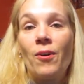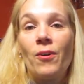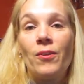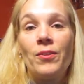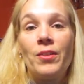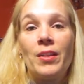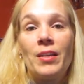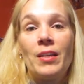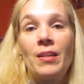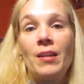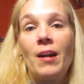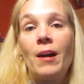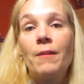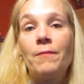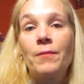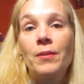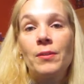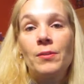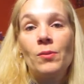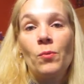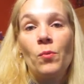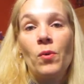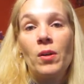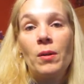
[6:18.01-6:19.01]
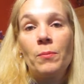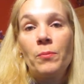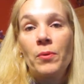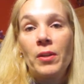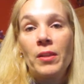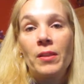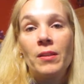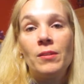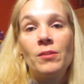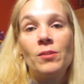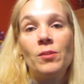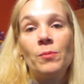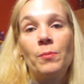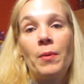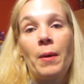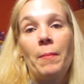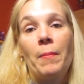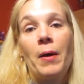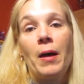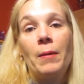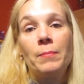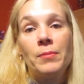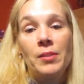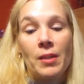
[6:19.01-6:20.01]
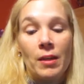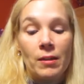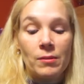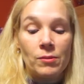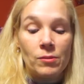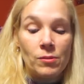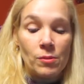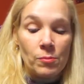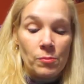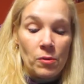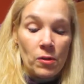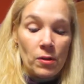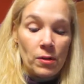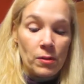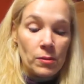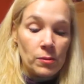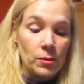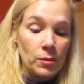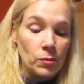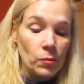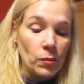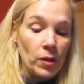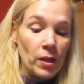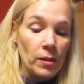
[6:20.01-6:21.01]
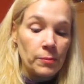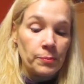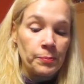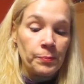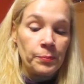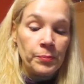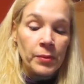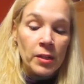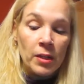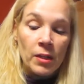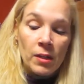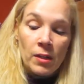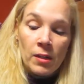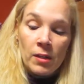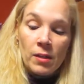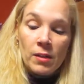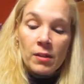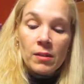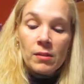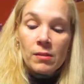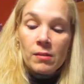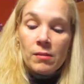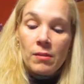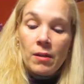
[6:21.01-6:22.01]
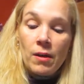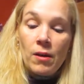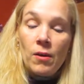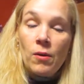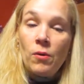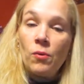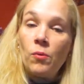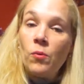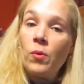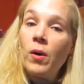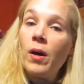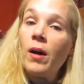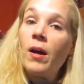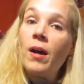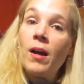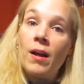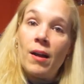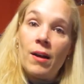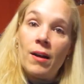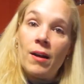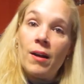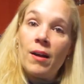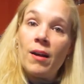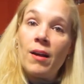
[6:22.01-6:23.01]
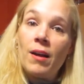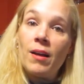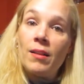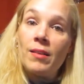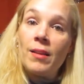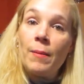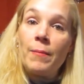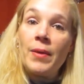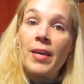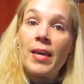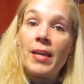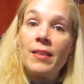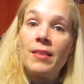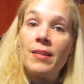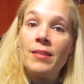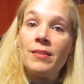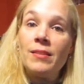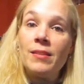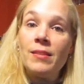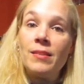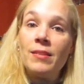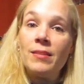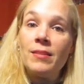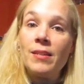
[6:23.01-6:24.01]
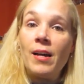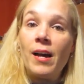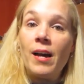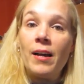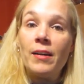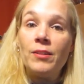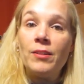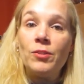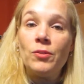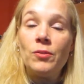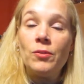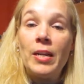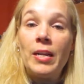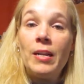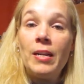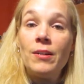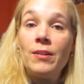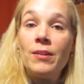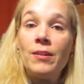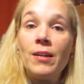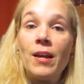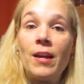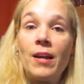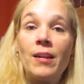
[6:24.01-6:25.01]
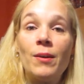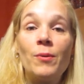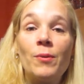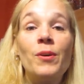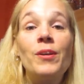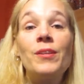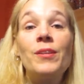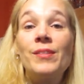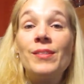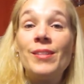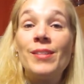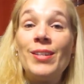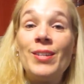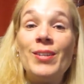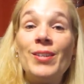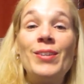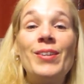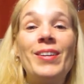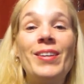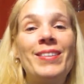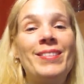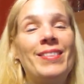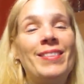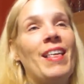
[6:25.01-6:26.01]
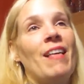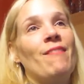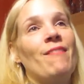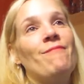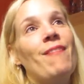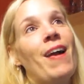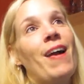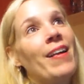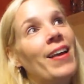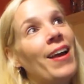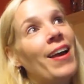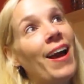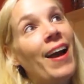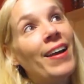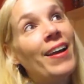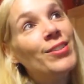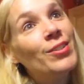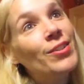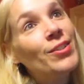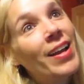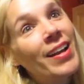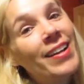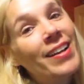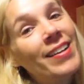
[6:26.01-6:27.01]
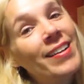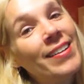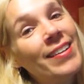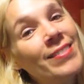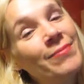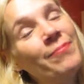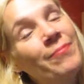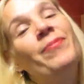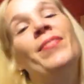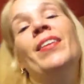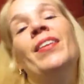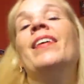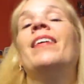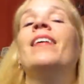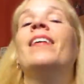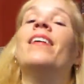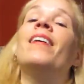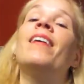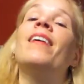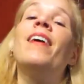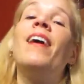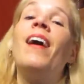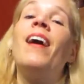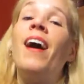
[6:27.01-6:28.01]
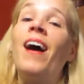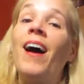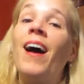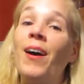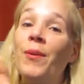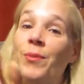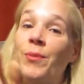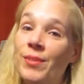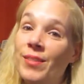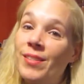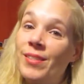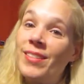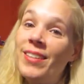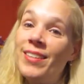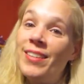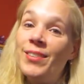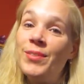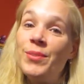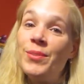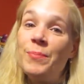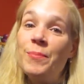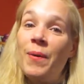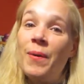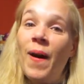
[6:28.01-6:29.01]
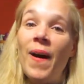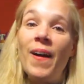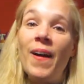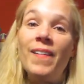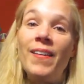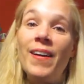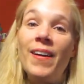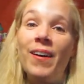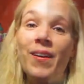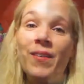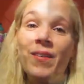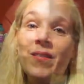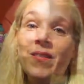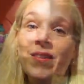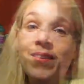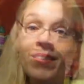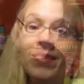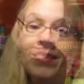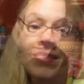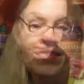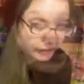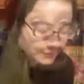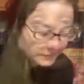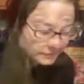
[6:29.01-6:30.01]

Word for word: hardly enough, because I want to bring this to my mom's house tomorrow as well. So let me get these in the dehydrator, and I will see you in the dehydrator. I will see you tomorrow. Well,